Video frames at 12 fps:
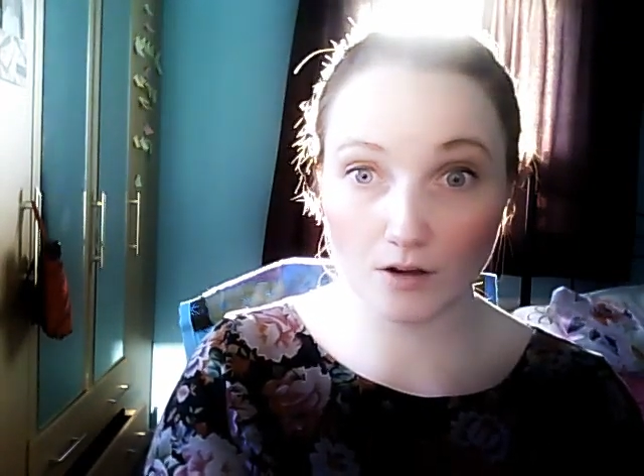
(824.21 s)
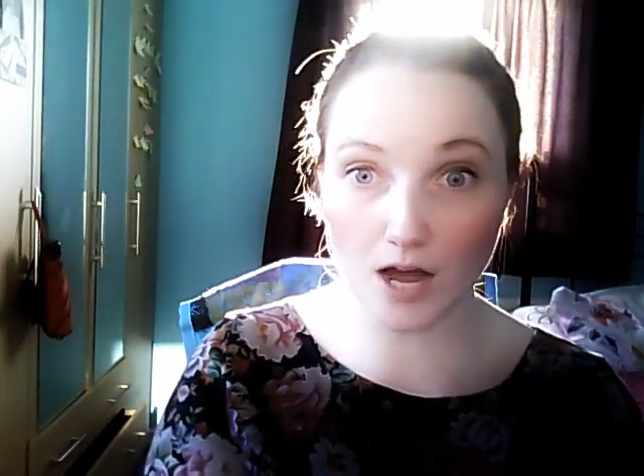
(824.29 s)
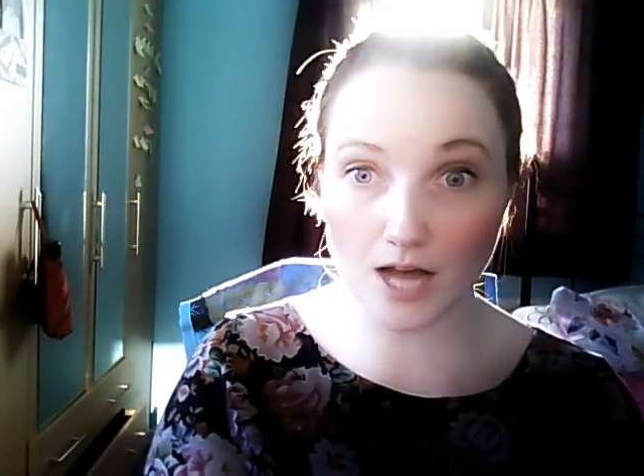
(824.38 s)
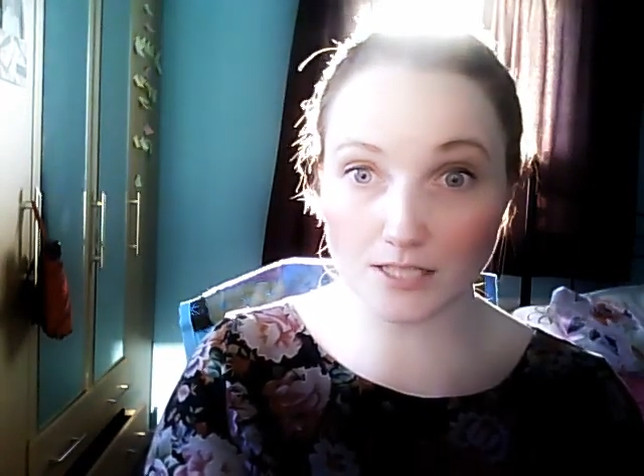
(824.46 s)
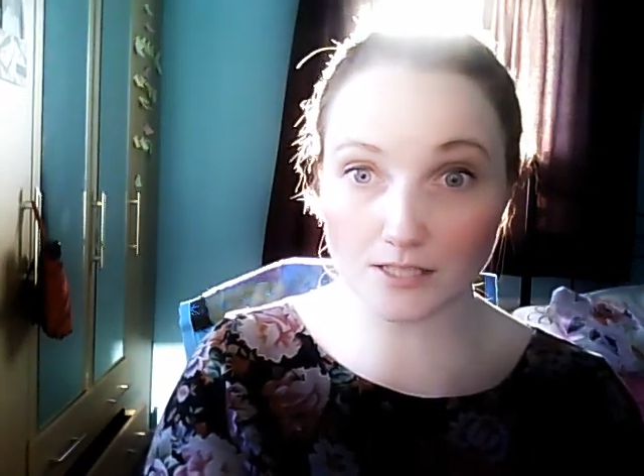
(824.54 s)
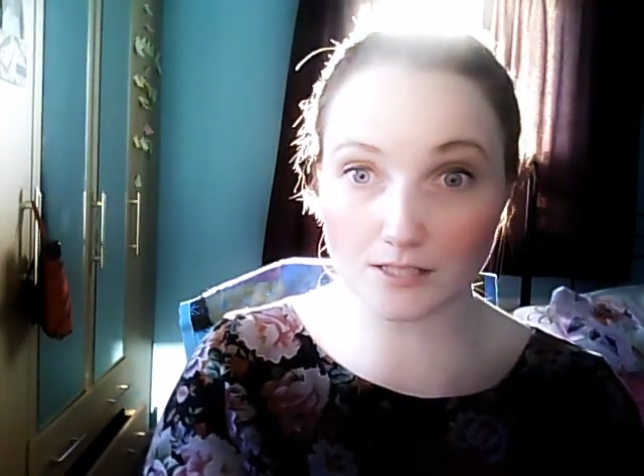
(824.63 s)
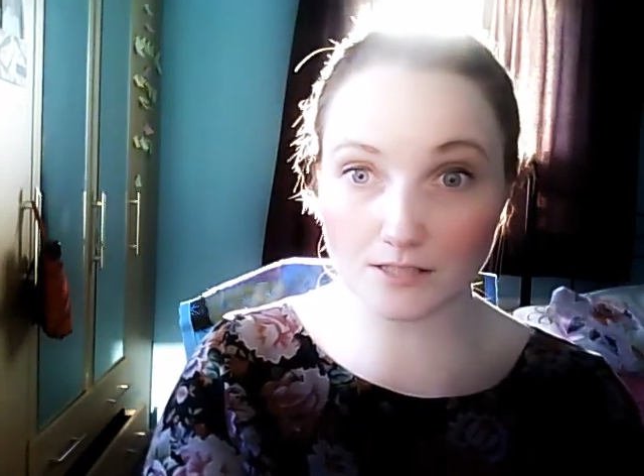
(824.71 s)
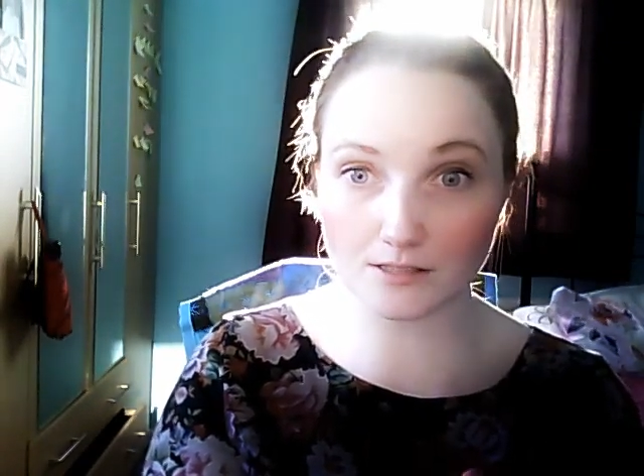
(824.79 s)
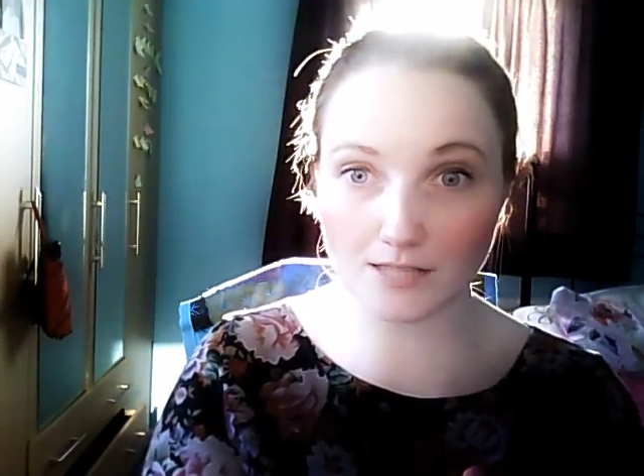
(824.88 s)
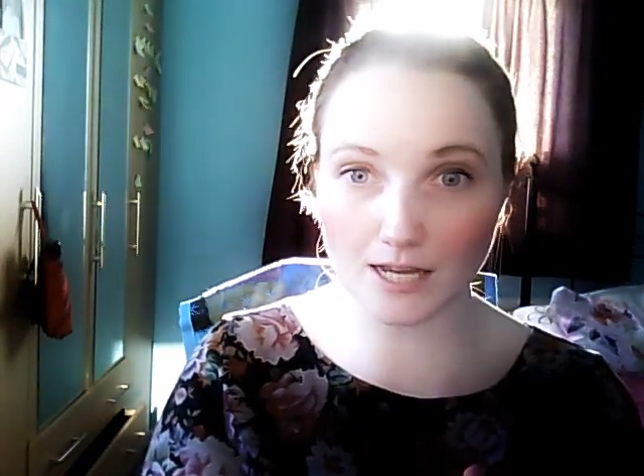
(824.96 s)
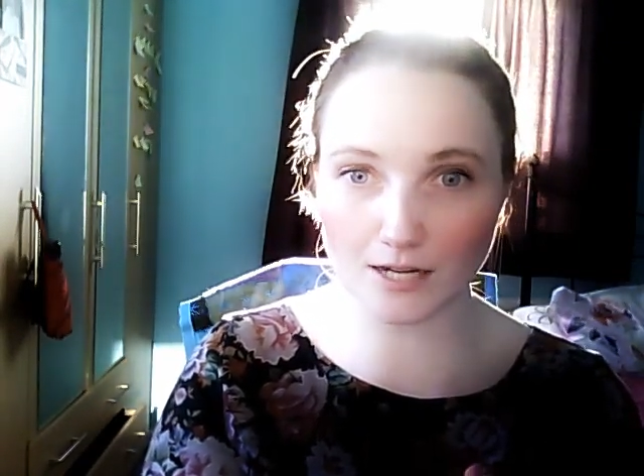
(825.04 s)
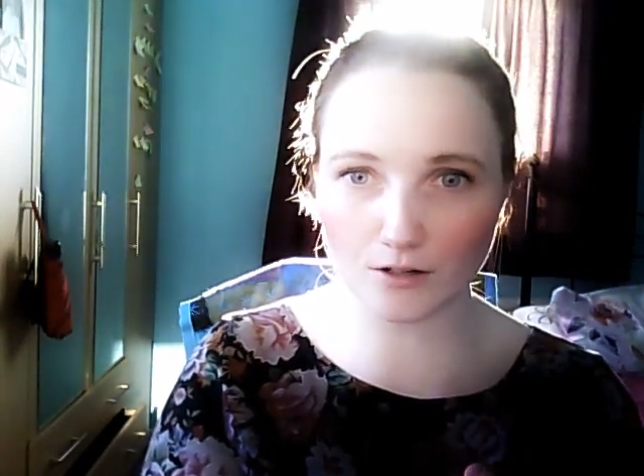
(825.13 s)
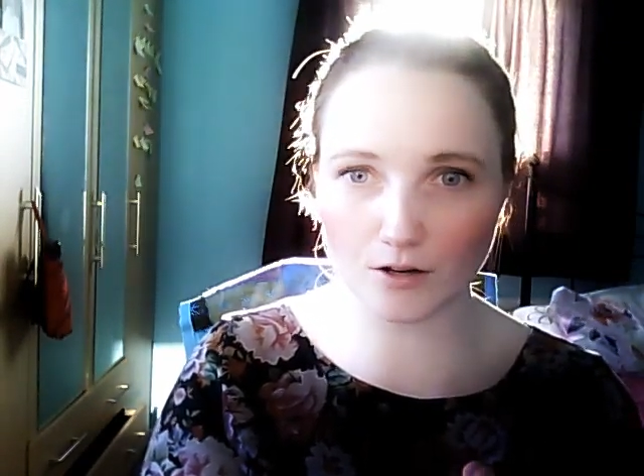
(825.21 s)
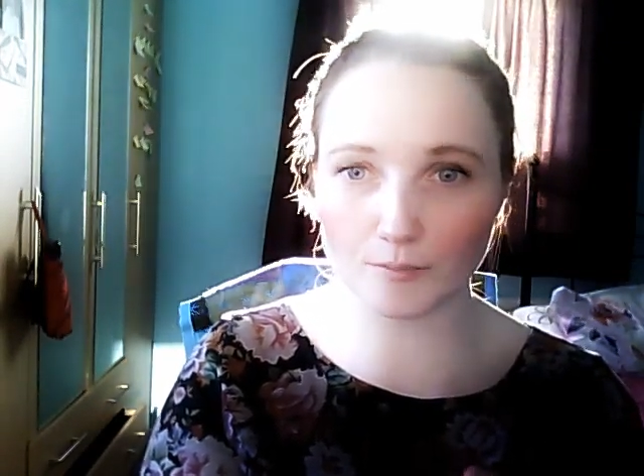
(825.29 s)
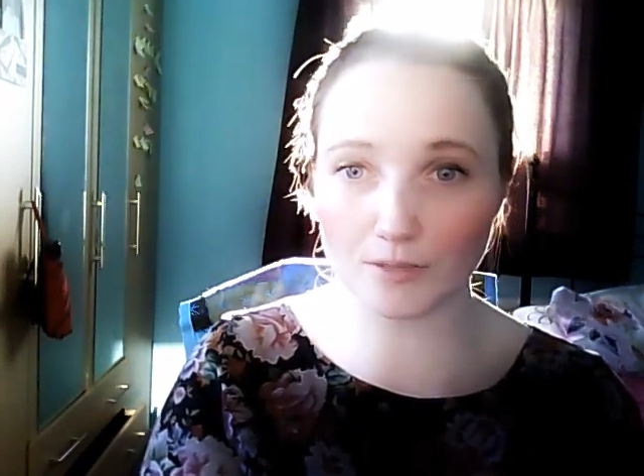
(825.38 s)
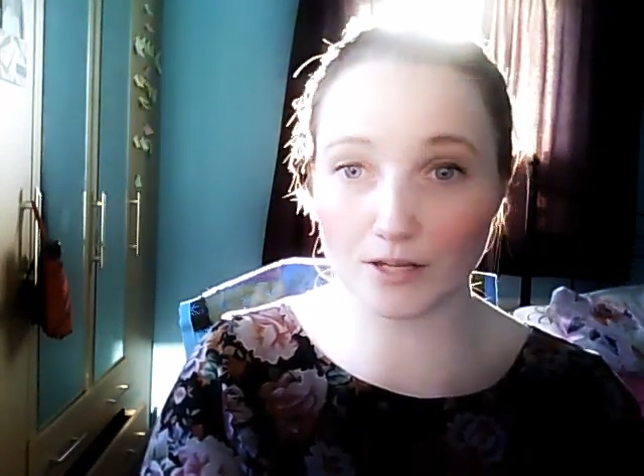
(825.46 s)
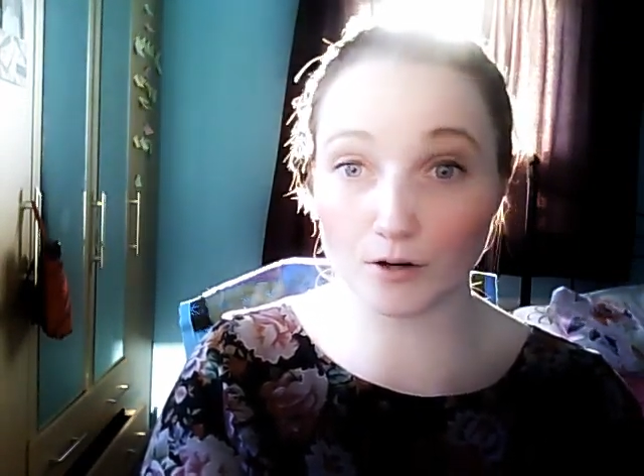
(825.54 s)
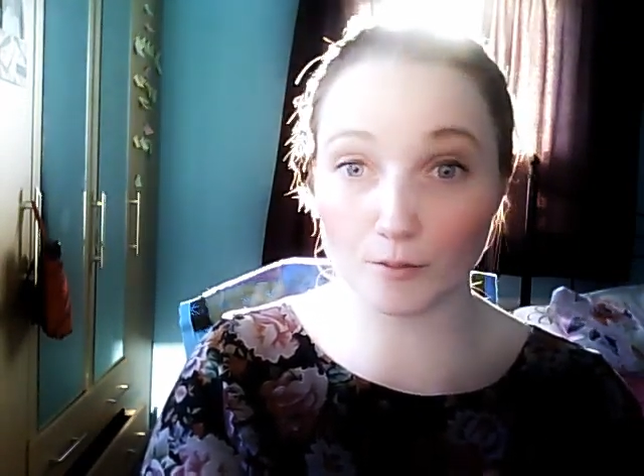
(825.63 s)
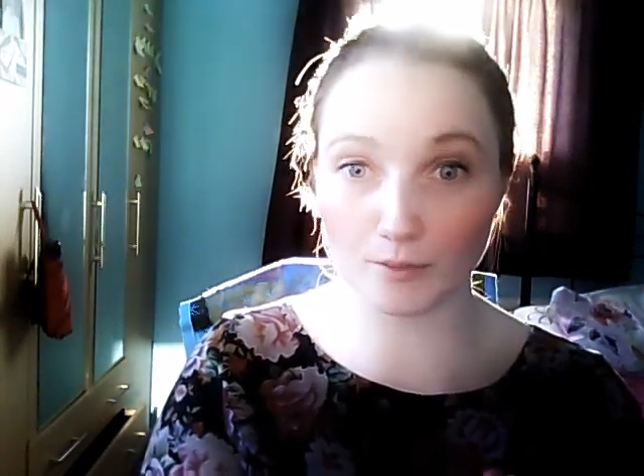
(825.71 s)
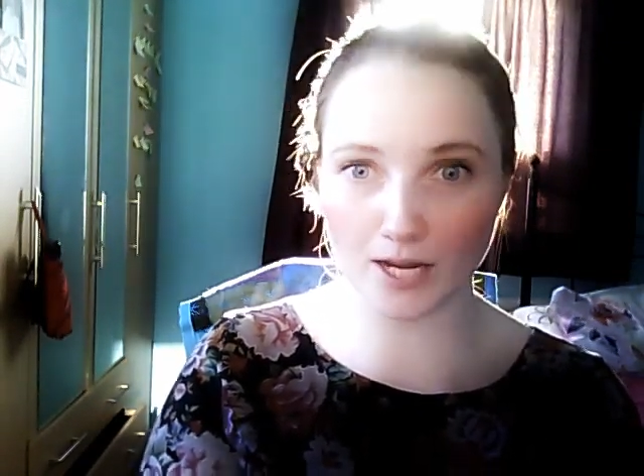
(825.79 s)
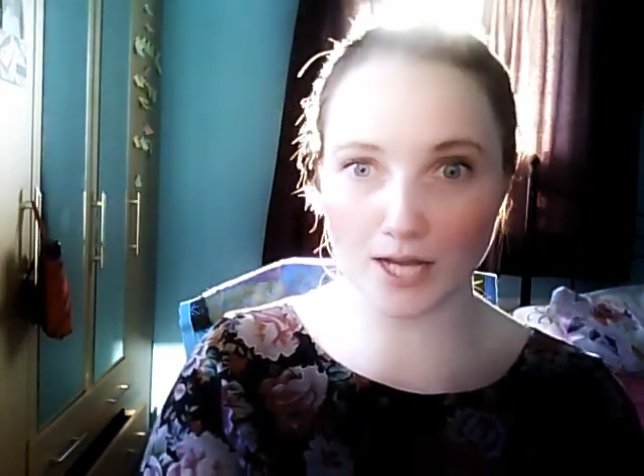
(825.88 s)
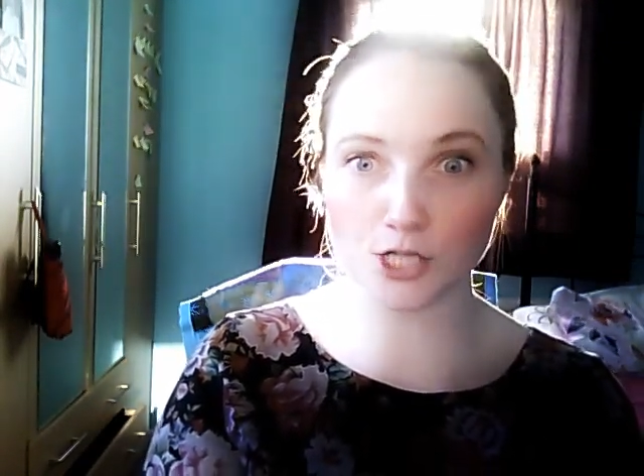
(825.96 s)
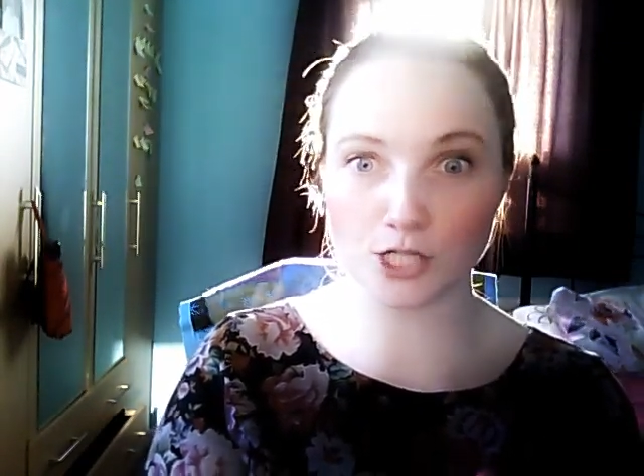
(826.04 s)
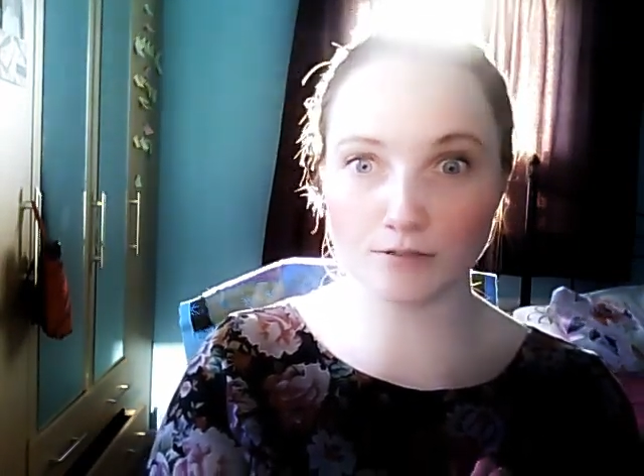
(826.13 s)
and that got me a
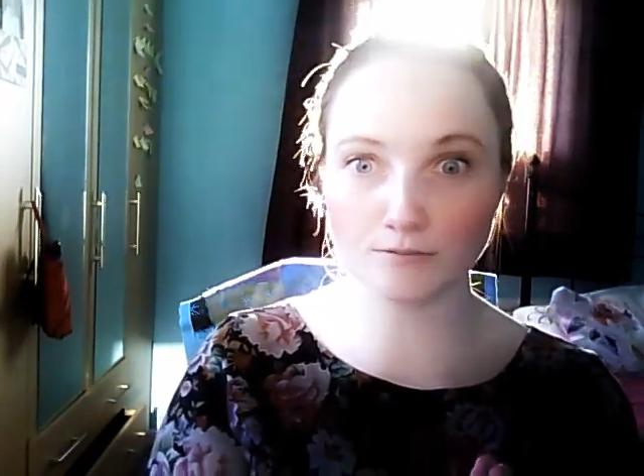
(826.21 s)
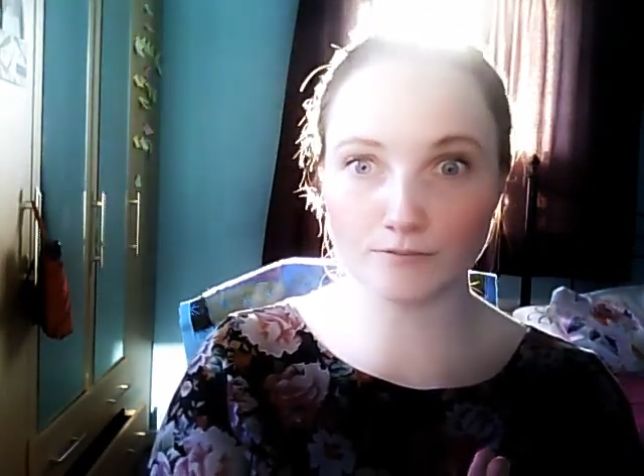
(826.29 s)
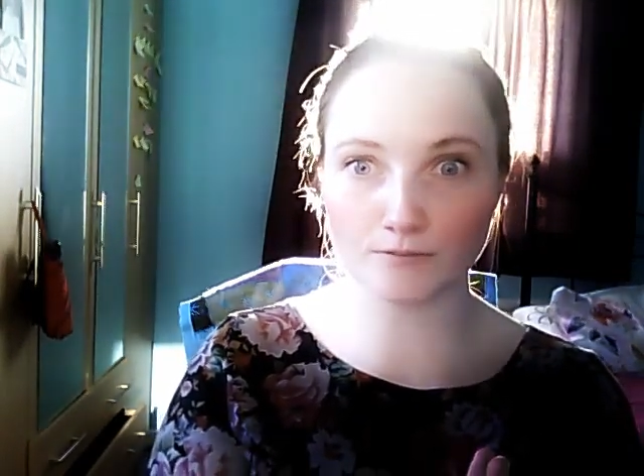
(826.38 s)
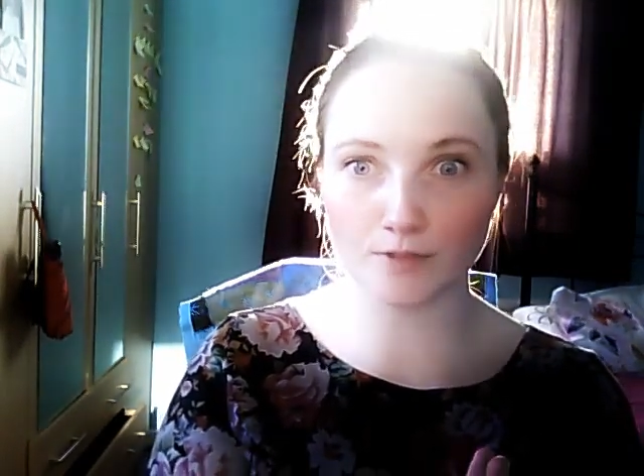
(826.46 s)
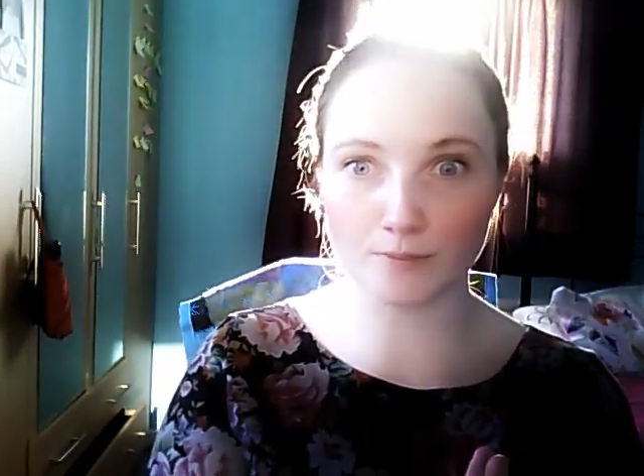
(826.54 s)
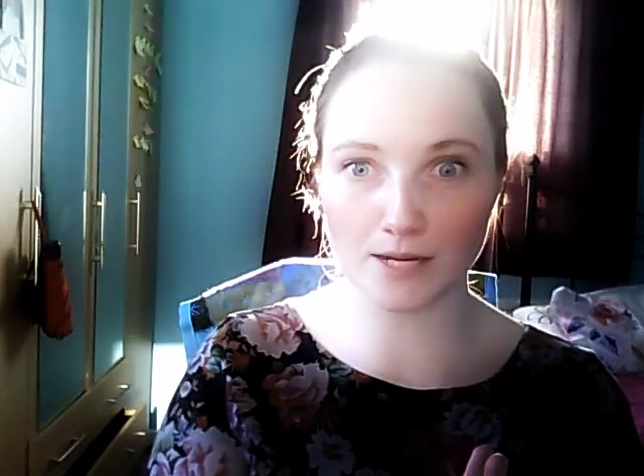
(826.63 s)
nomination for